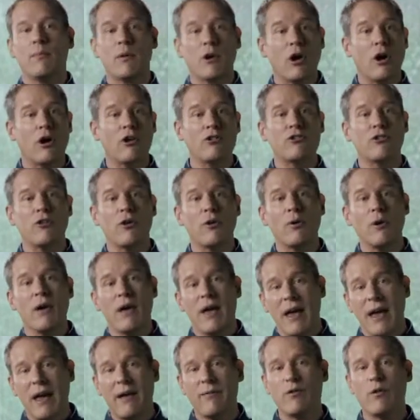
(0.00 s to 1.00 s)
but also
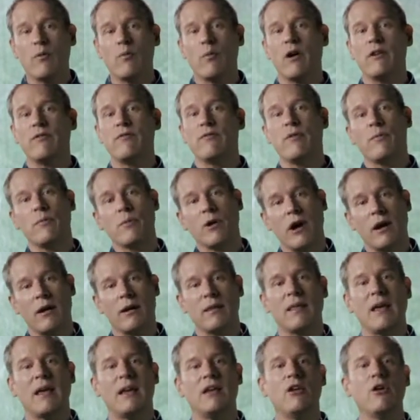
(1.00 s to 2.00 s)
everyone from
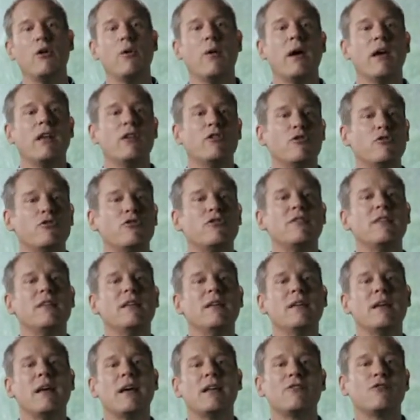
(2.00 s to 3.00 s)
Cardenio and
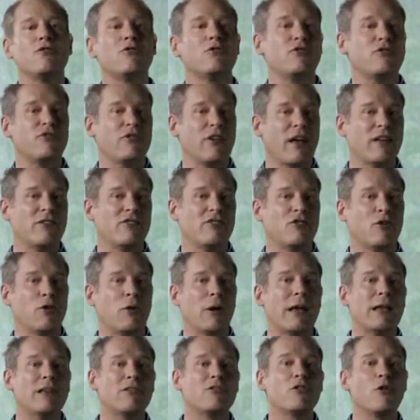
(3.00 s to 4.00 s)
Lucinda to
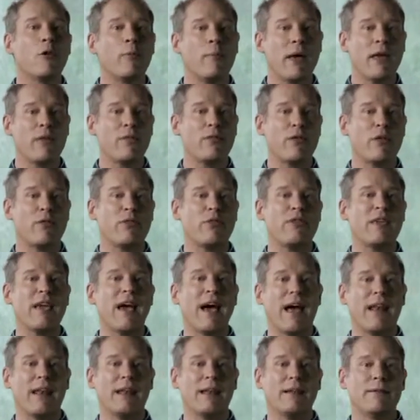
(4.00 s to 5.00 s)
Sancho and Tomé
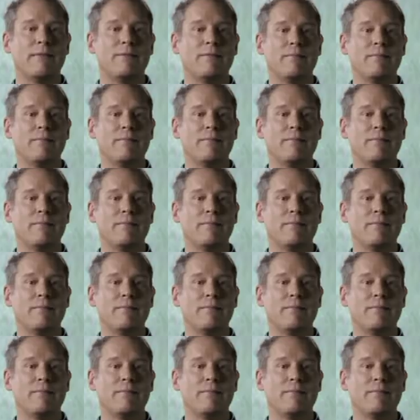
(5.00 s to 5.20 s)
Cecial.